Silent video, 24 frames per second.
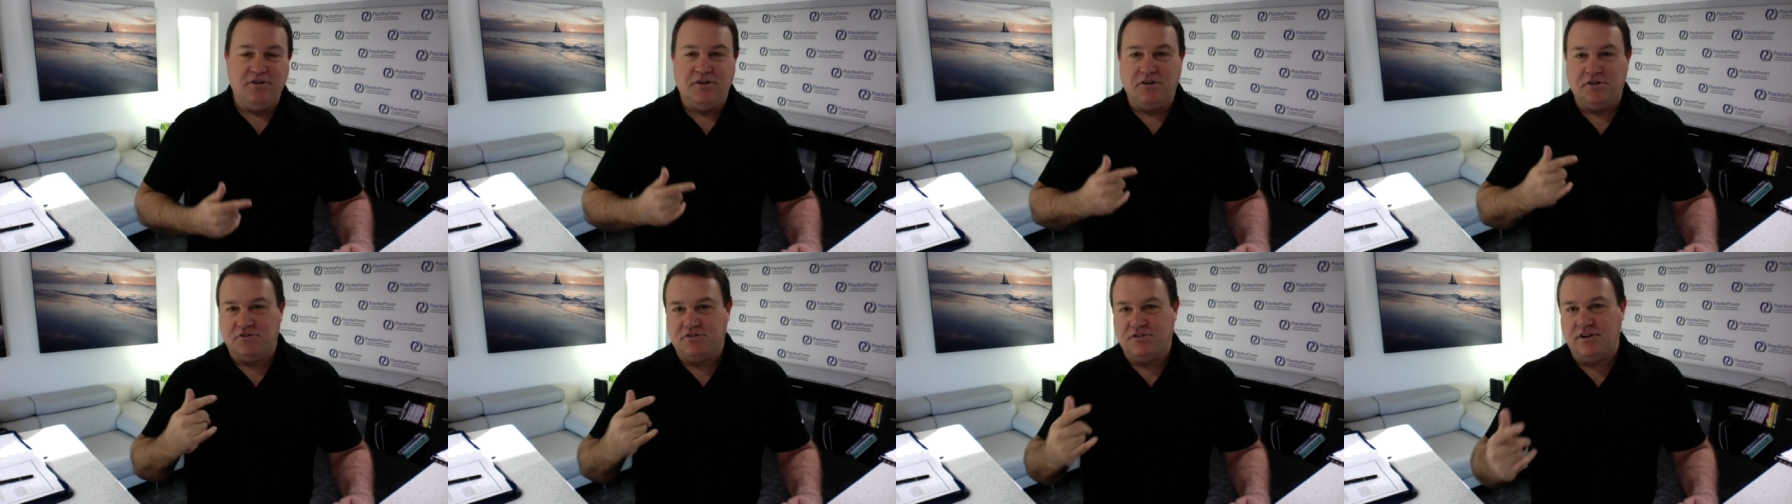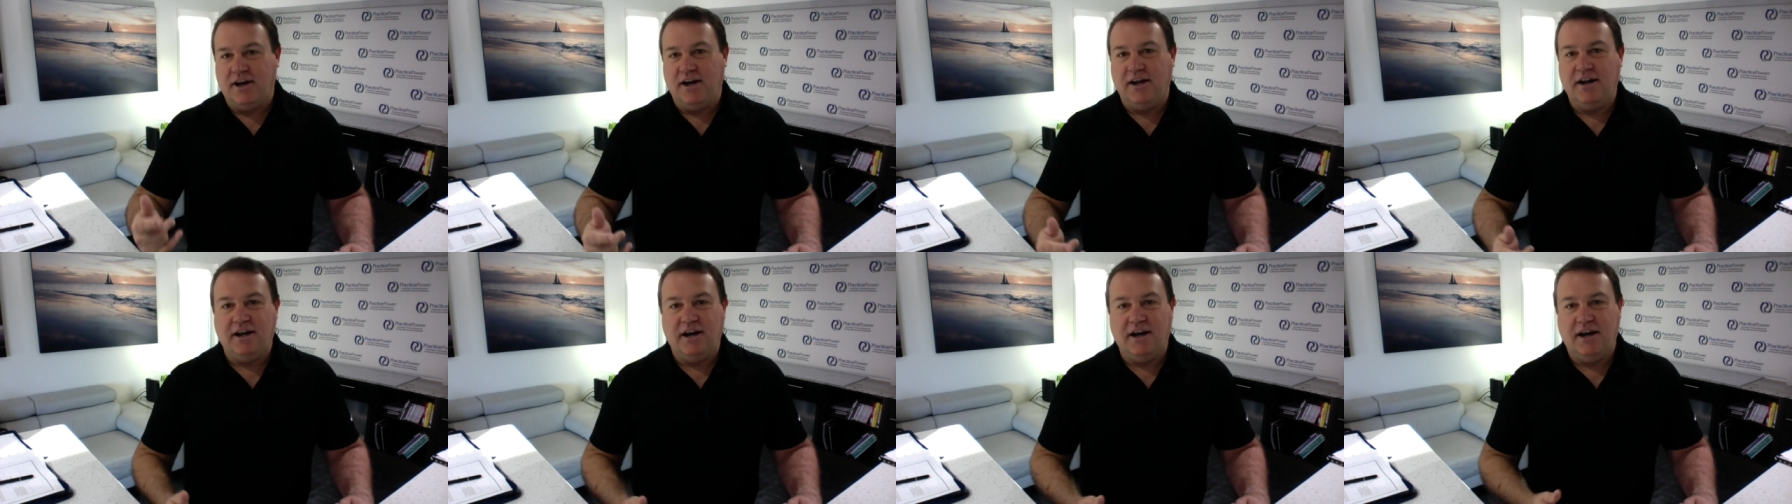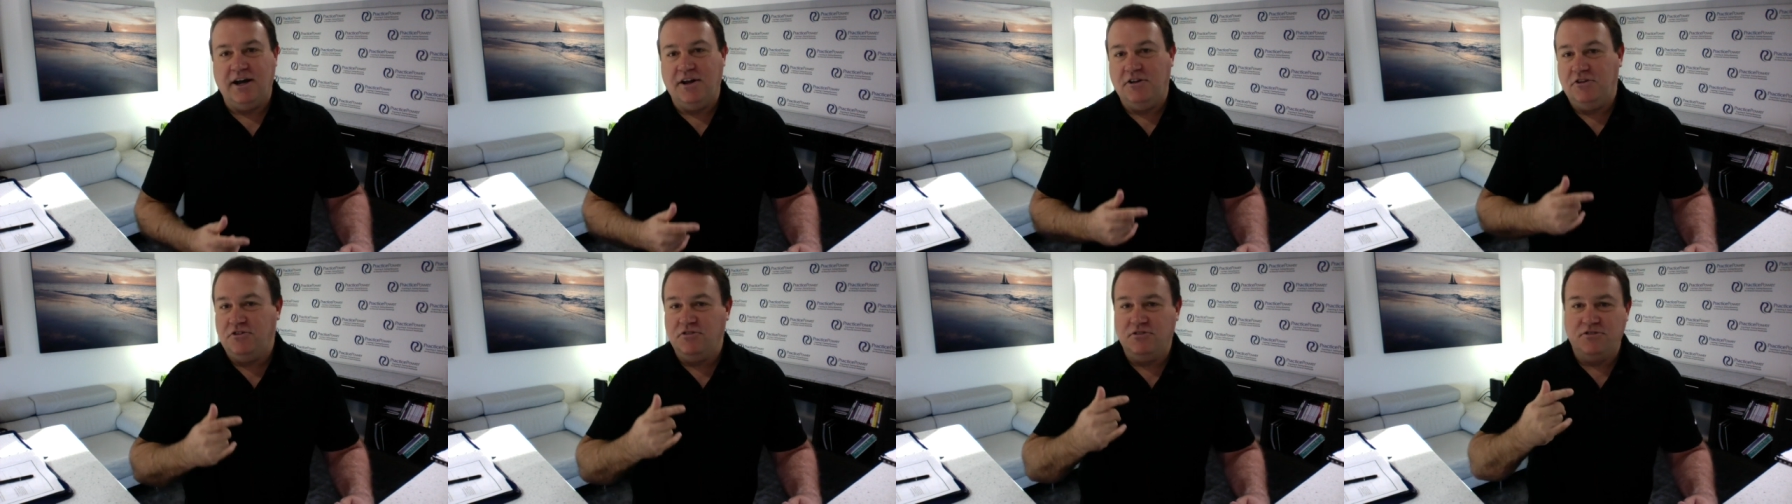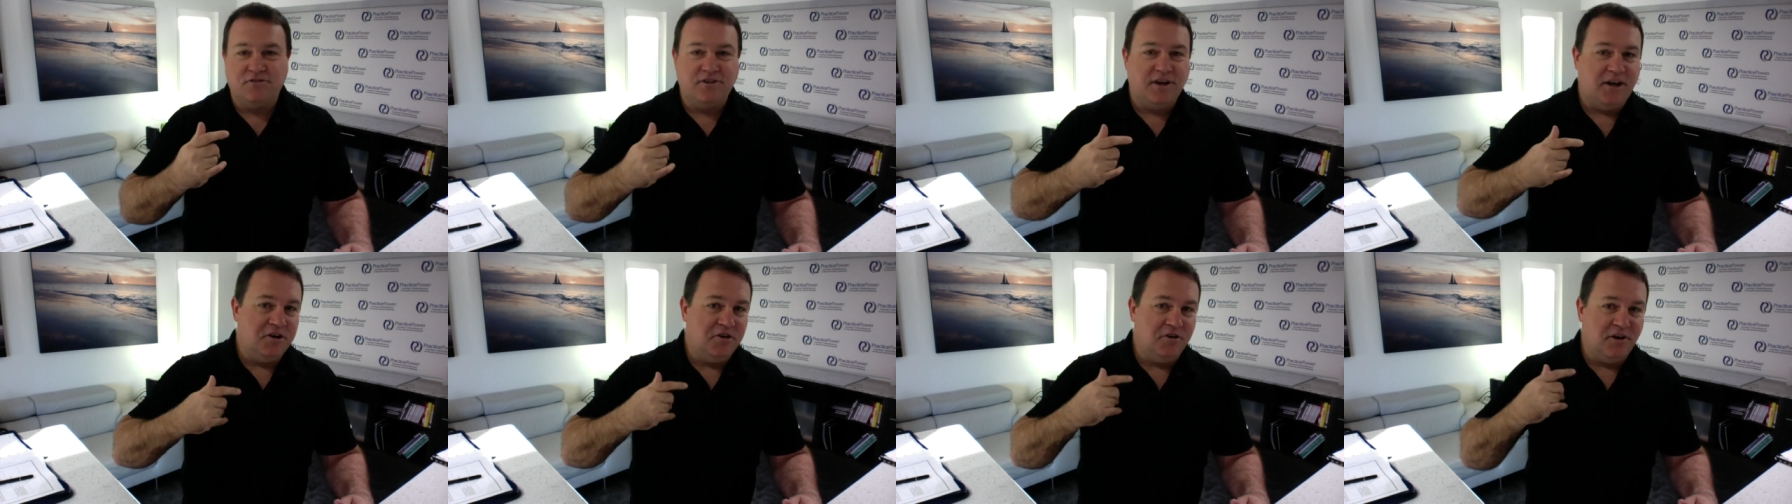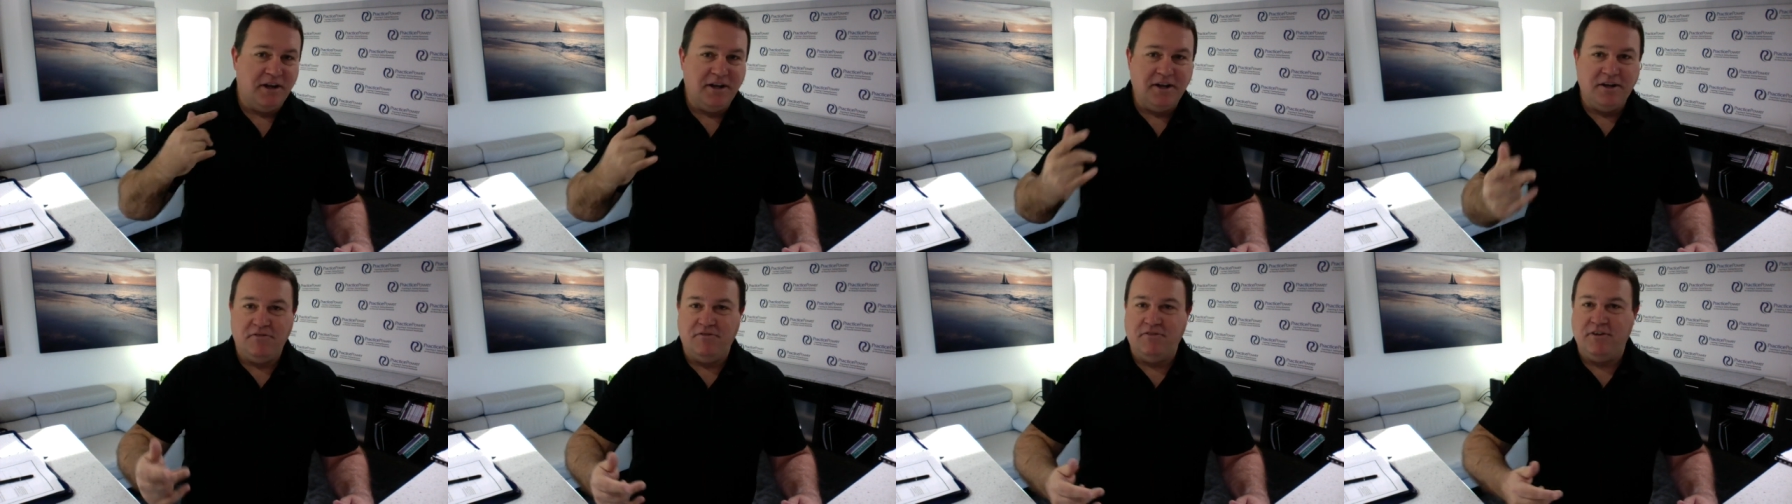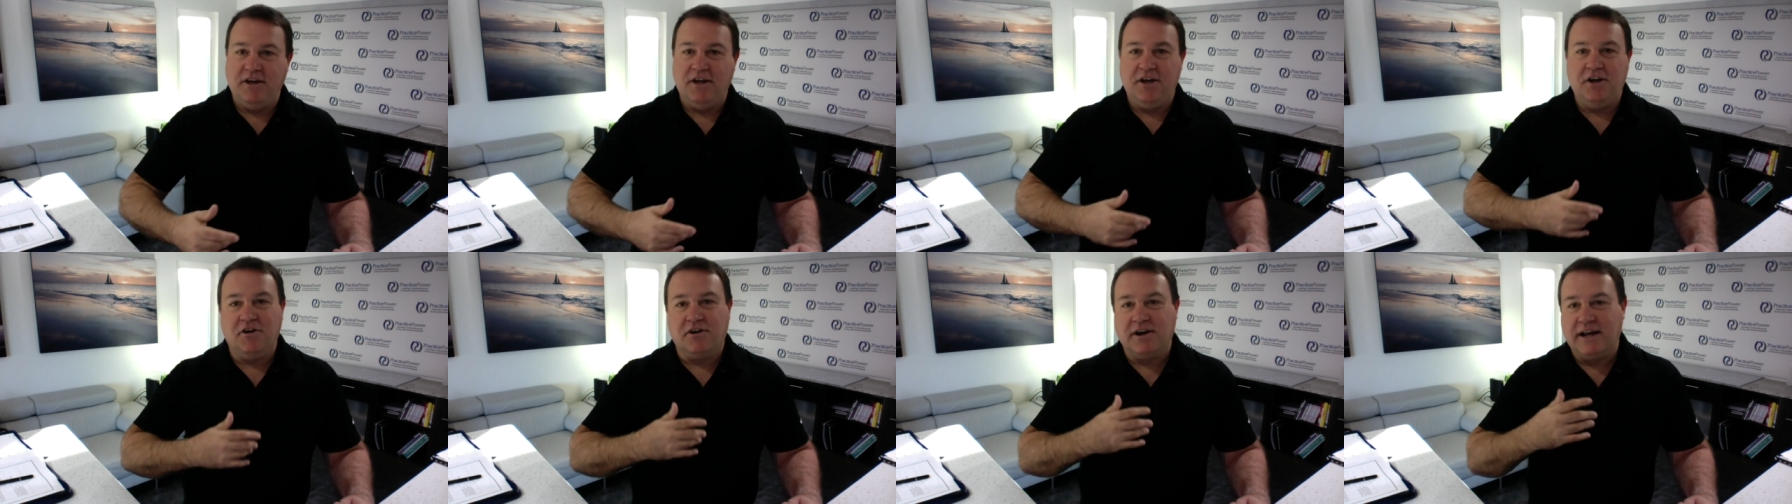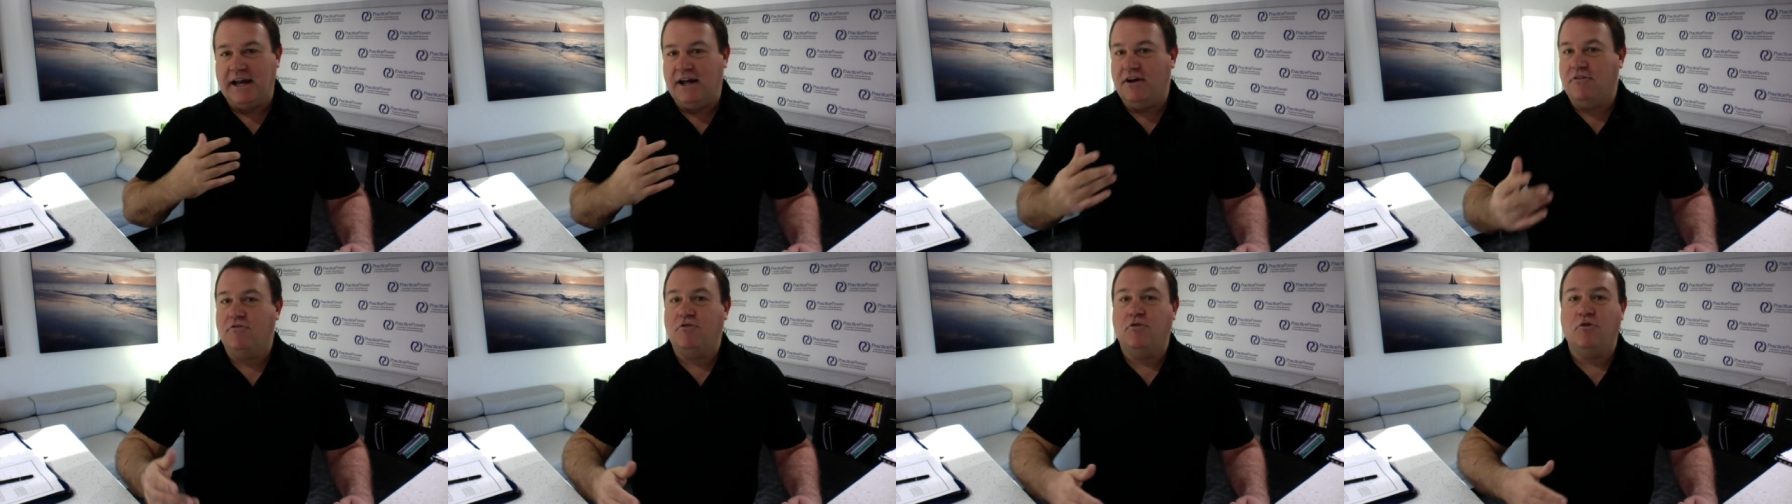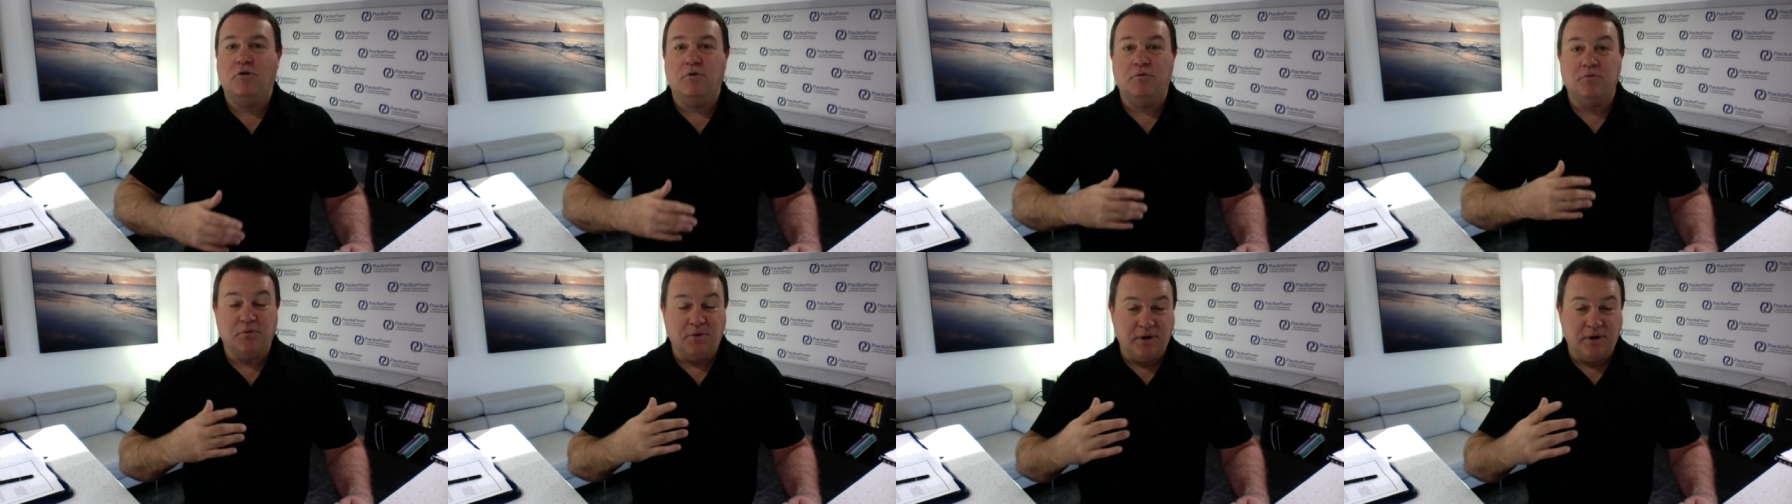They'll sign on, sign your ADV, your count forms,